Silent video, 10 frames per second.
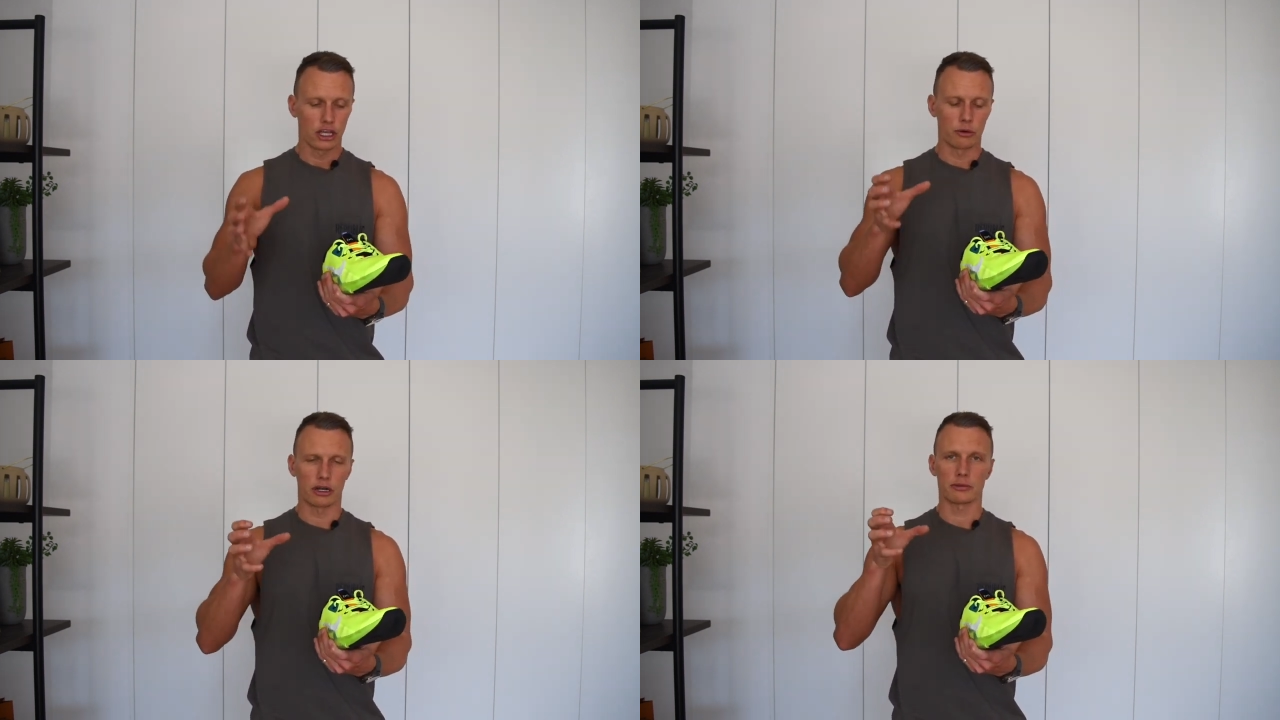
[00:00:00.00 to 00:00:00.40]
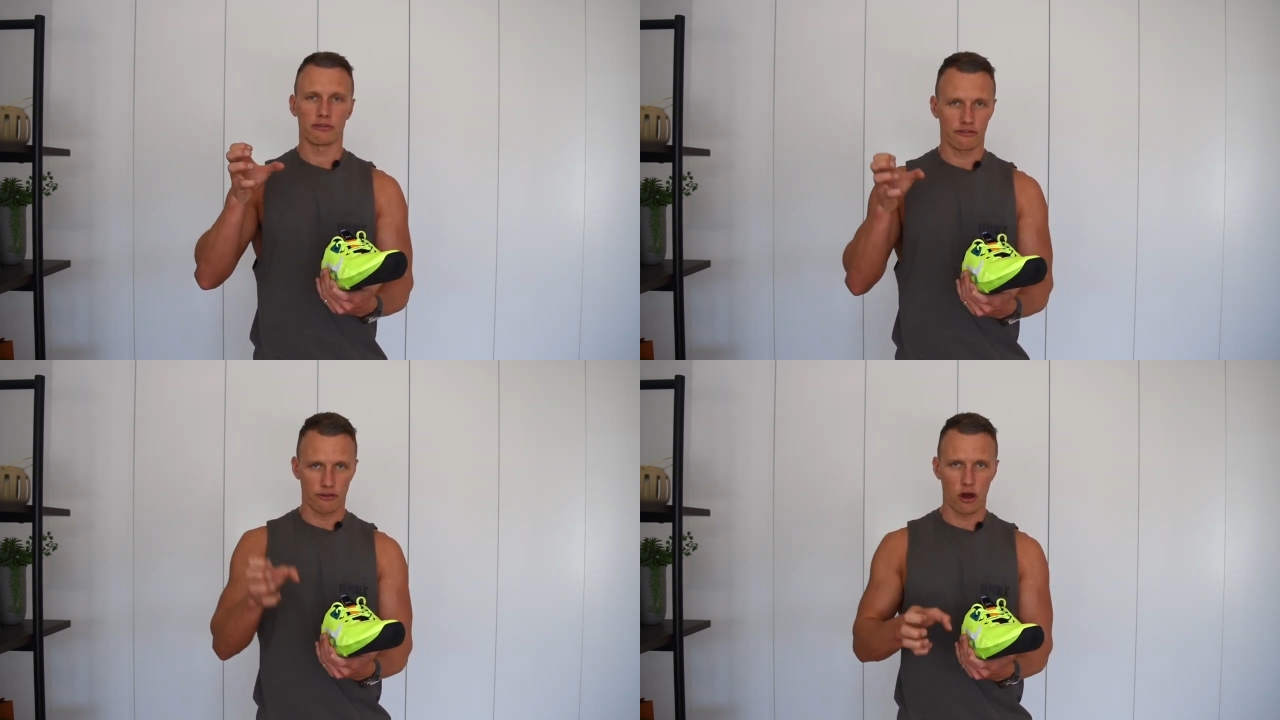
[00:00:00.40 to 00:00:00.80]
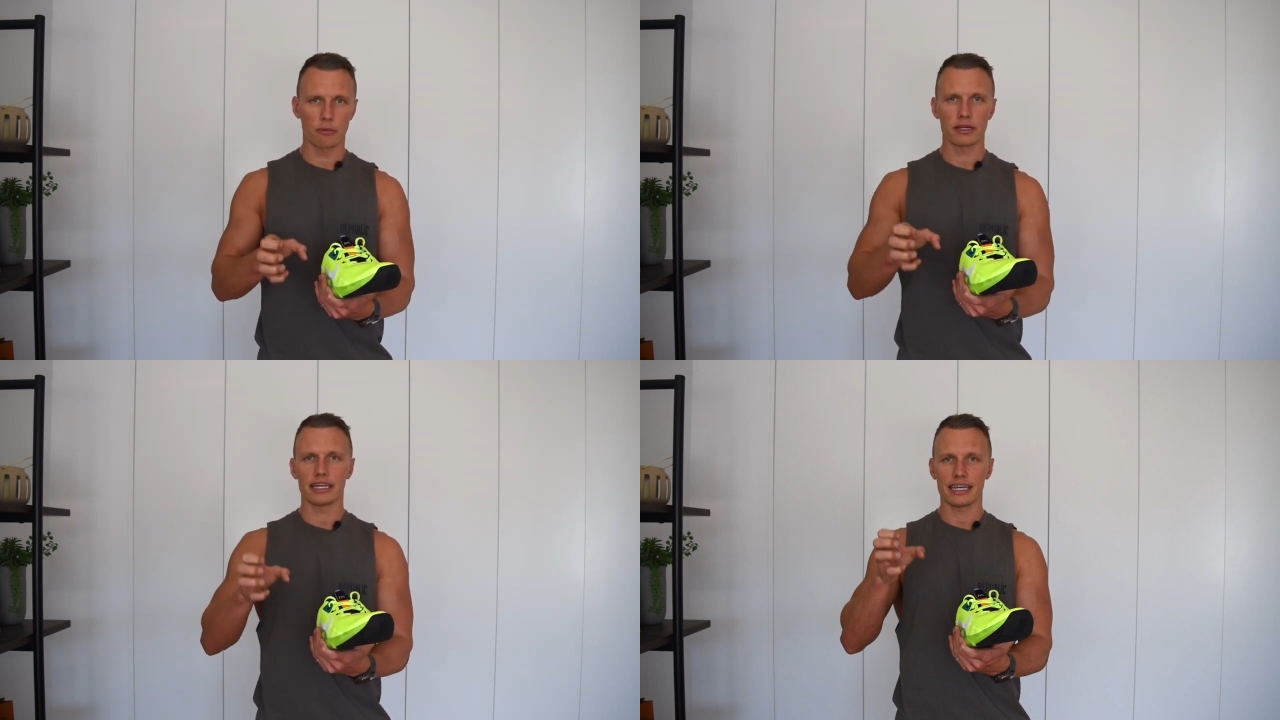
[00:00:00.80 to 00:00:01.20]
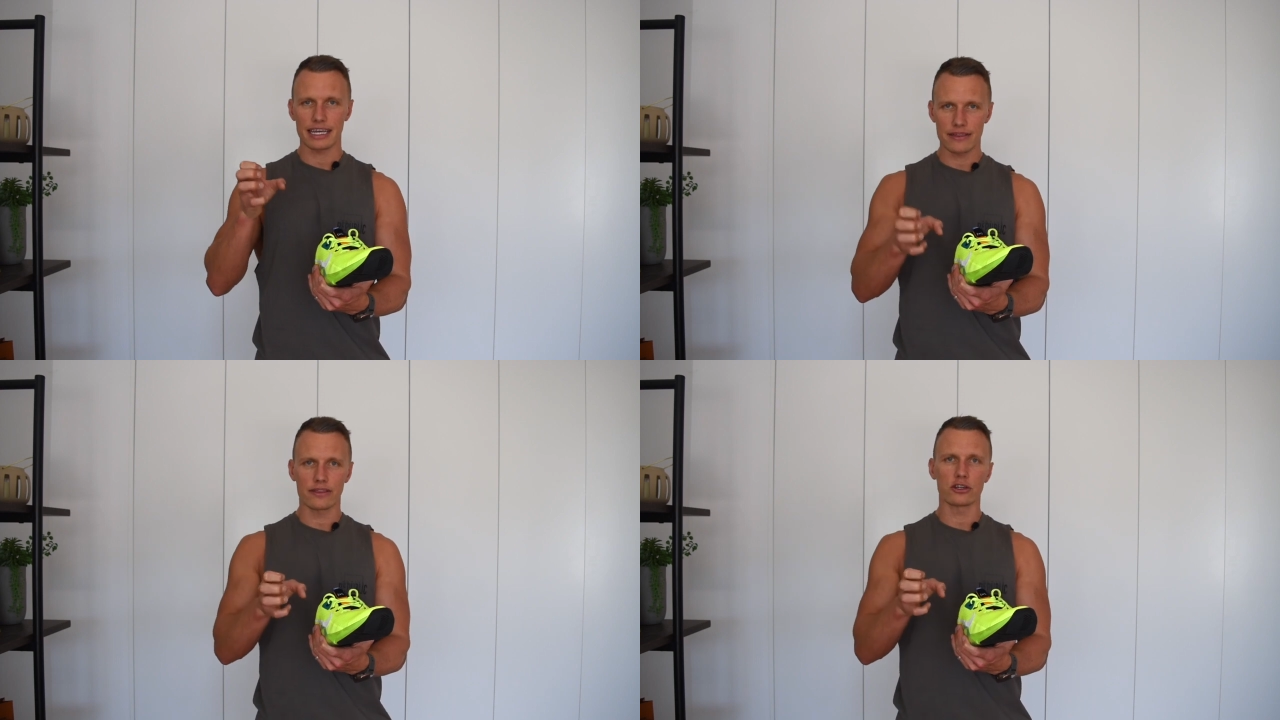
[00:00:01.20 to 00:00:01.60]
You want it to be firmly
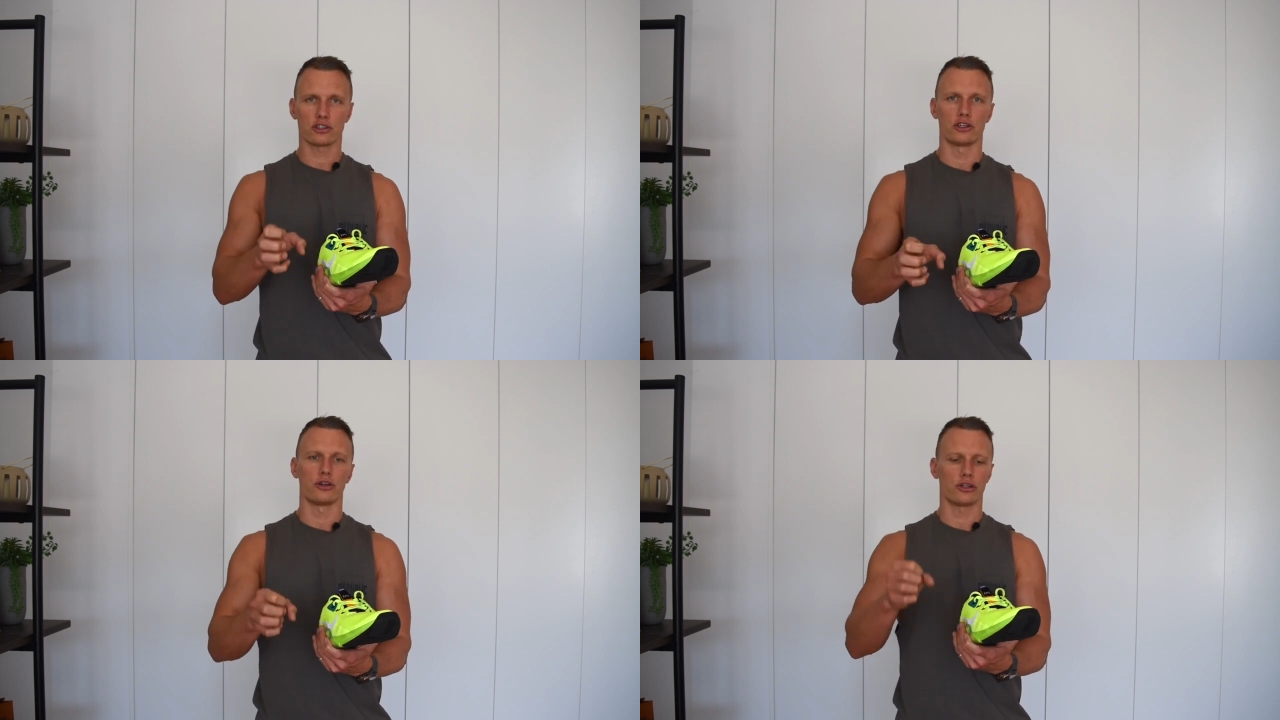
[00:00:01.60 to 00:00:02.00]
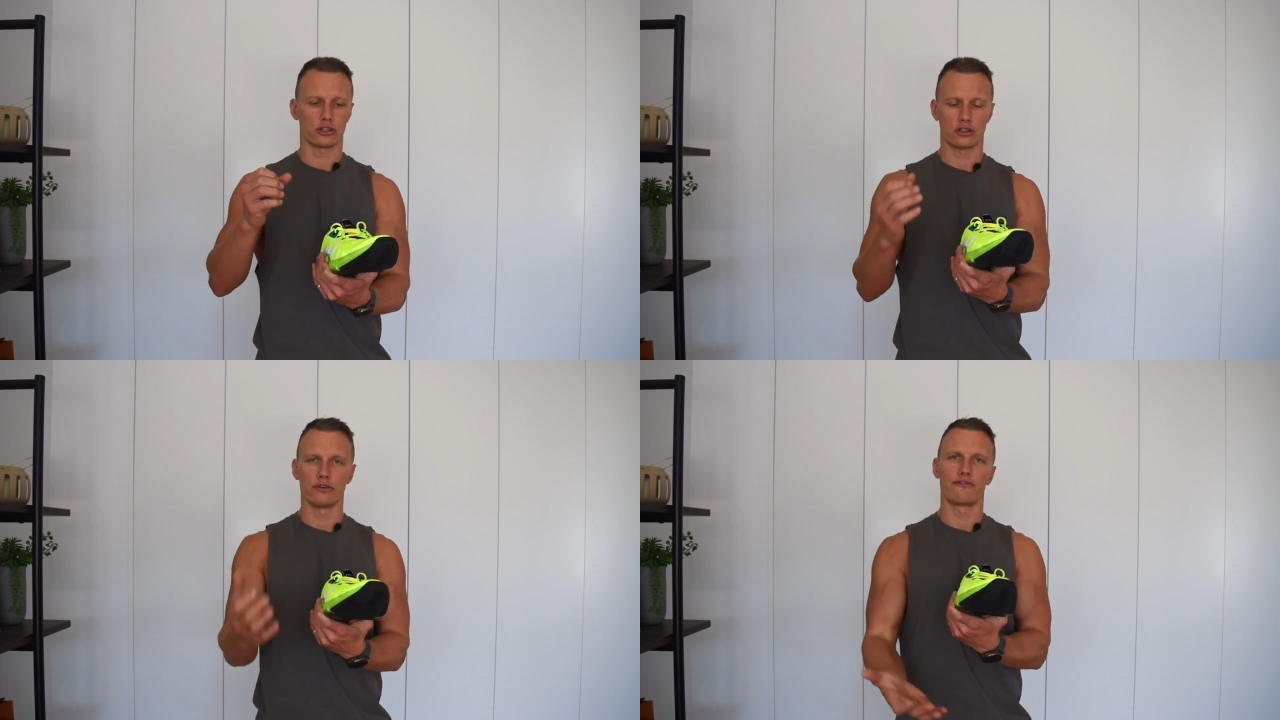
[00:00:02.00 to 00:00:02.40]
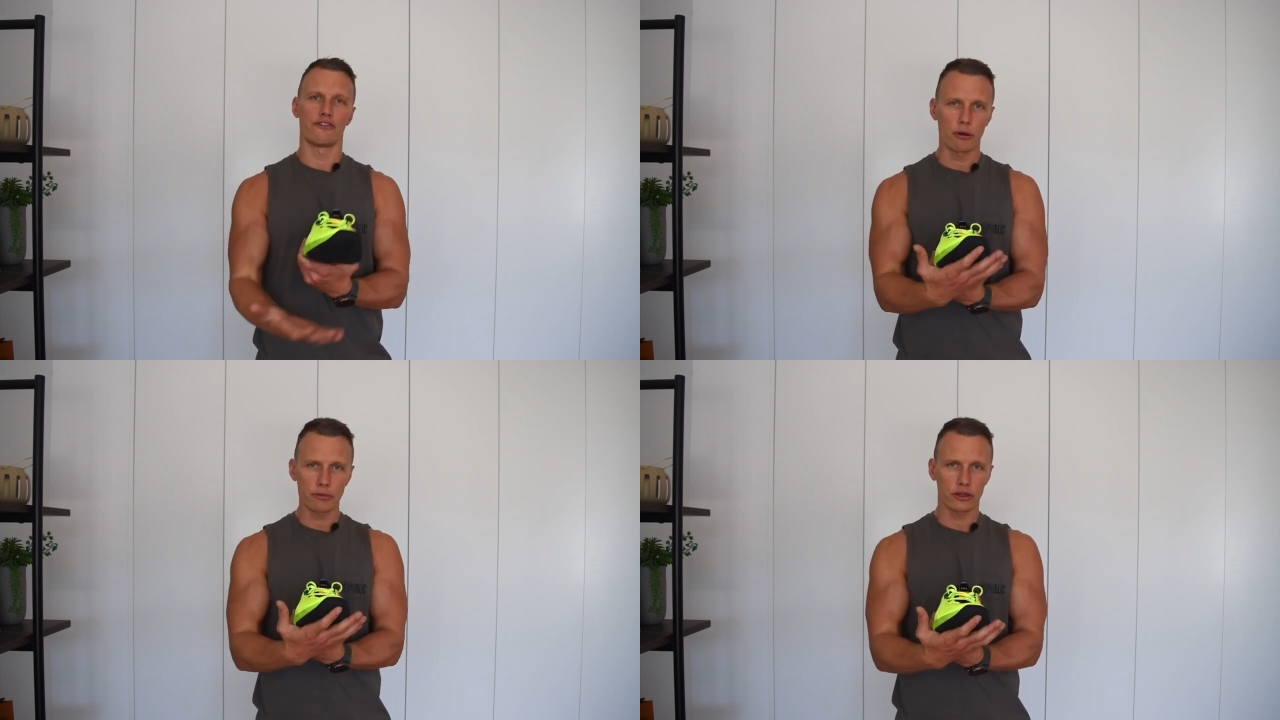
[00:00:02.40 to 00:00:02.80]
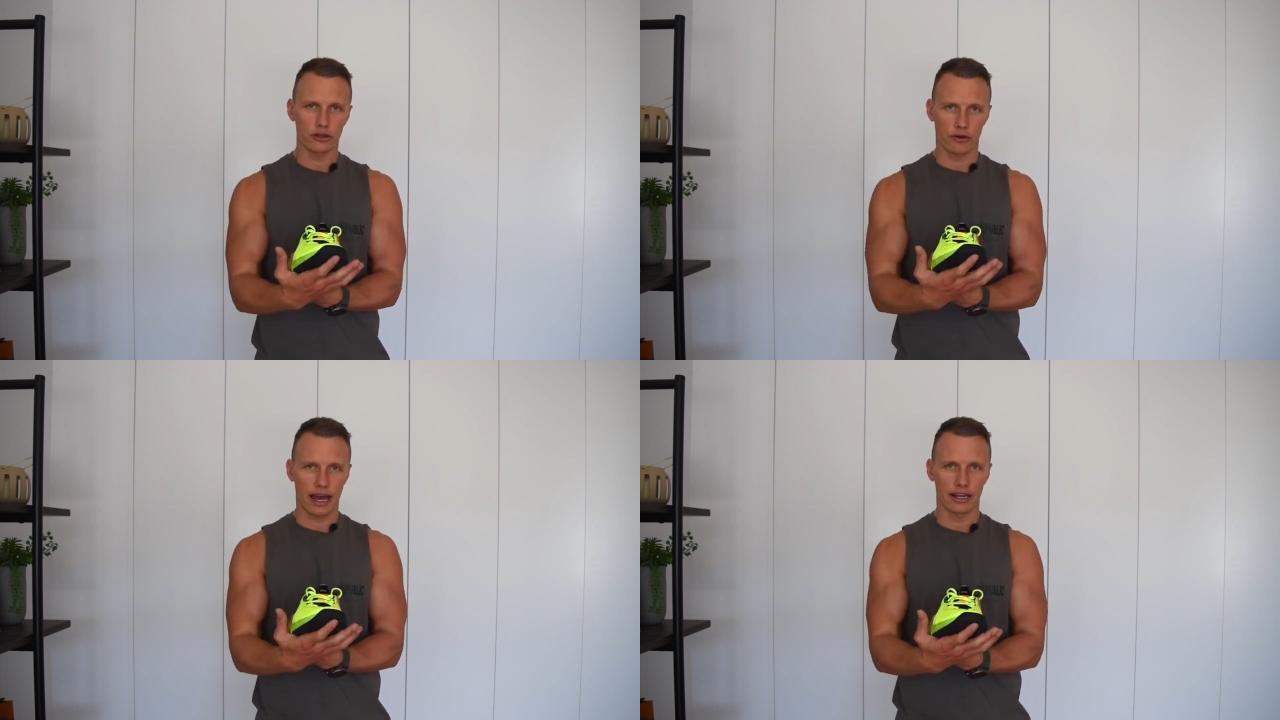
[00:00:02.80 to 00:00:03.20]
in the shoe firmly on
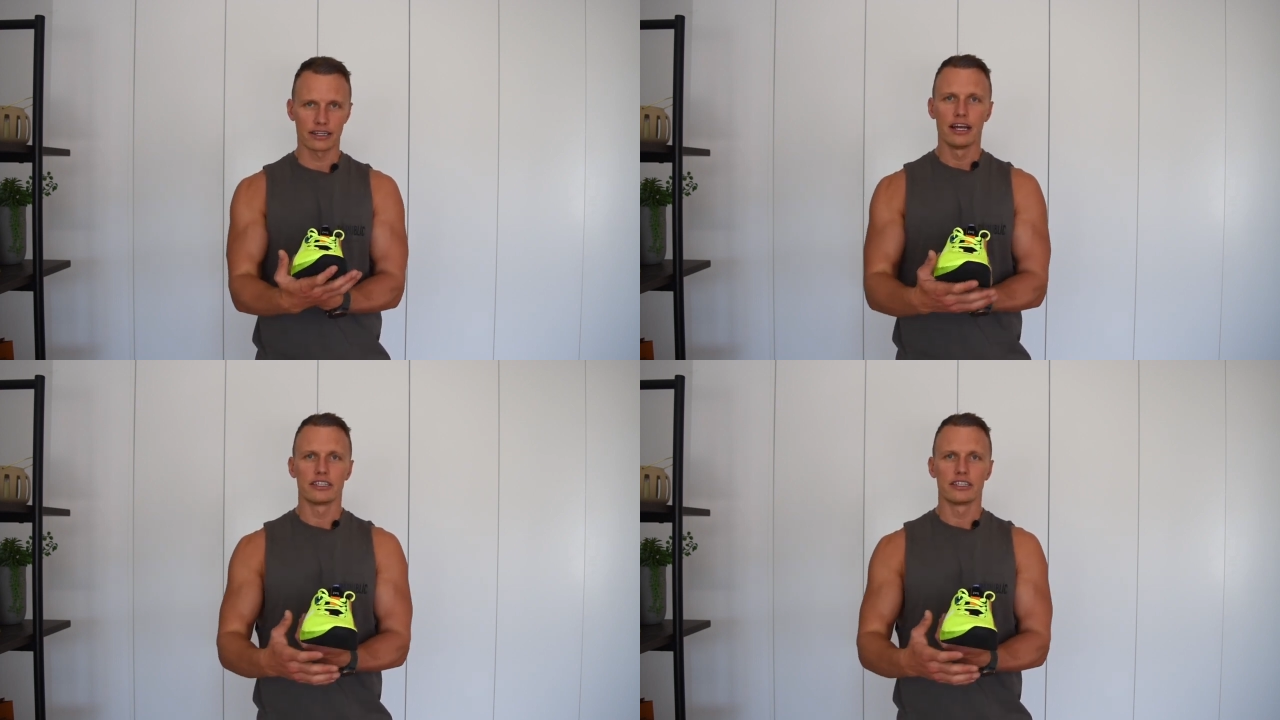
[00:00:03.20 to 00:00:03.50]
the ground,